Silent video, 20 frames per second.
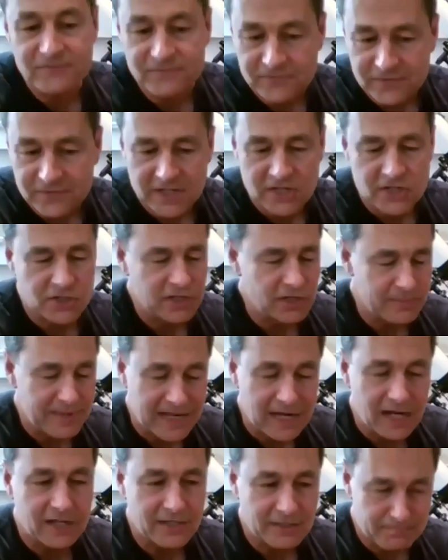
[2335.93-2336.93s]
finish, you
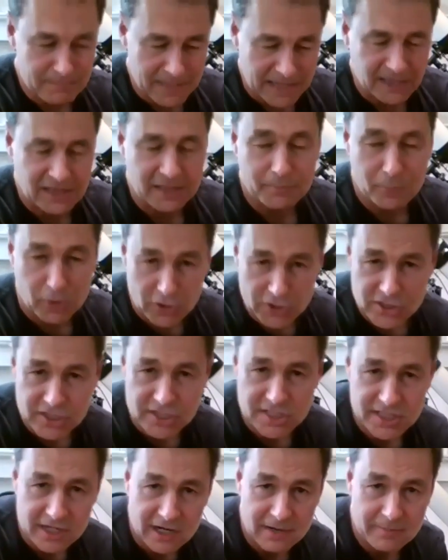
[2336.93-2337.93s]
may not make the
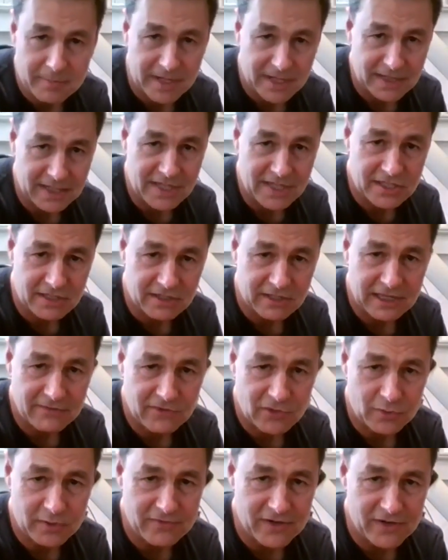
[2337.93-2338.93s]
purchase there, but at least they'll give
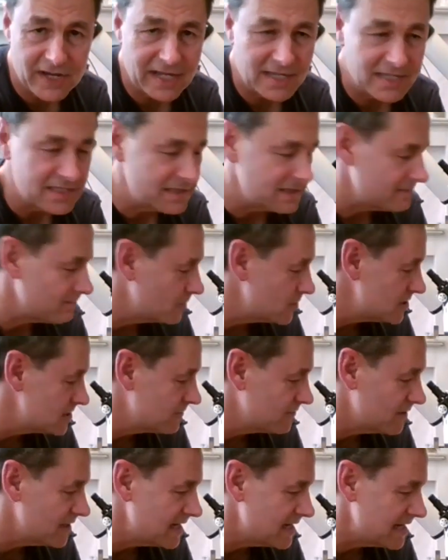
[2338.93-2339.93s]
you advice, which is
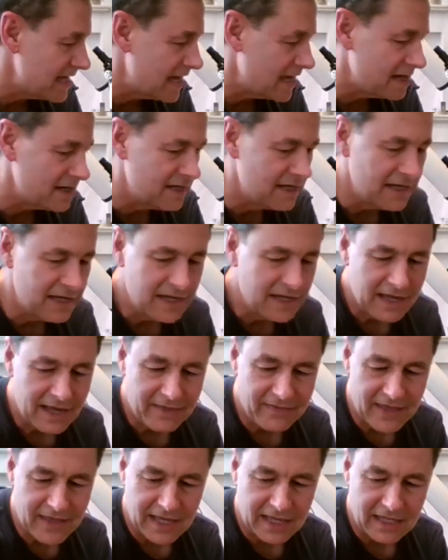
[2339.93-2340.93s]
free to get,
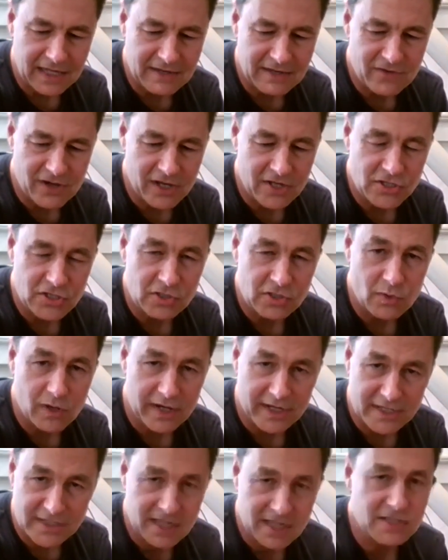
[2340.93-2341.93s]
and they can advise you
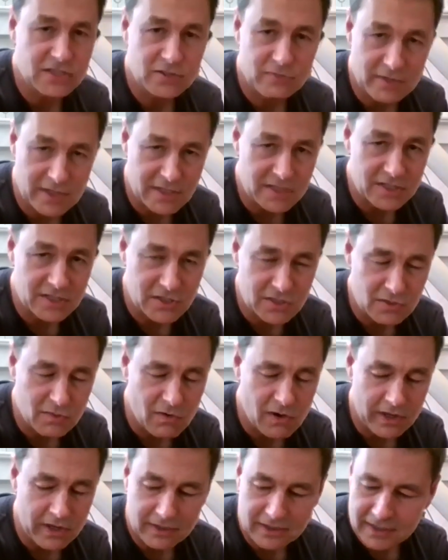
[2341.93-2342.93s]
on accessories and so
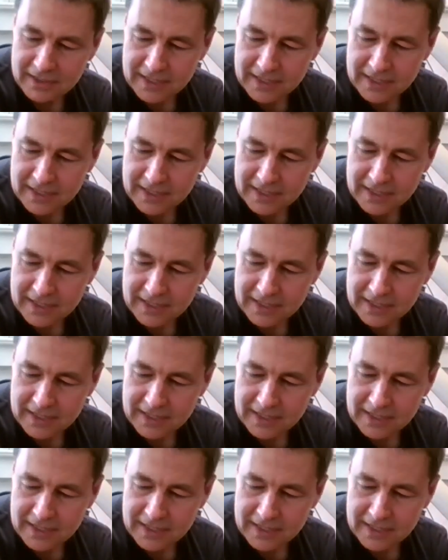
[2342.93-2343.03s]
on.